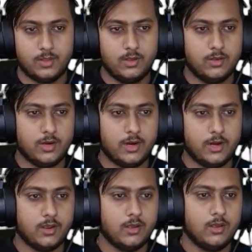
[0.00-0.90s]
right?
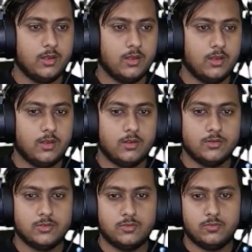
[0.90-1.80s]

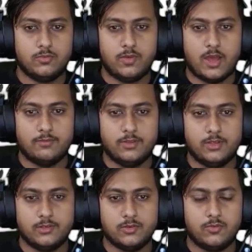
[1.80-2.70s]
So we have
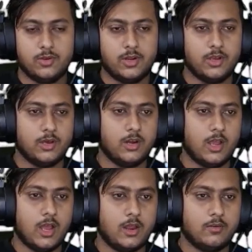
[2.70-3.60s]
this over here,
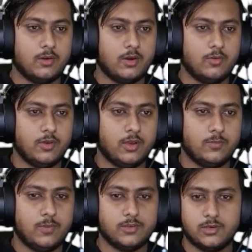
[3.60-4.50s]
and now we can make
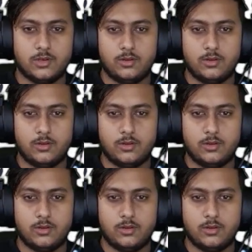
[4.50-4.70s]
a circle,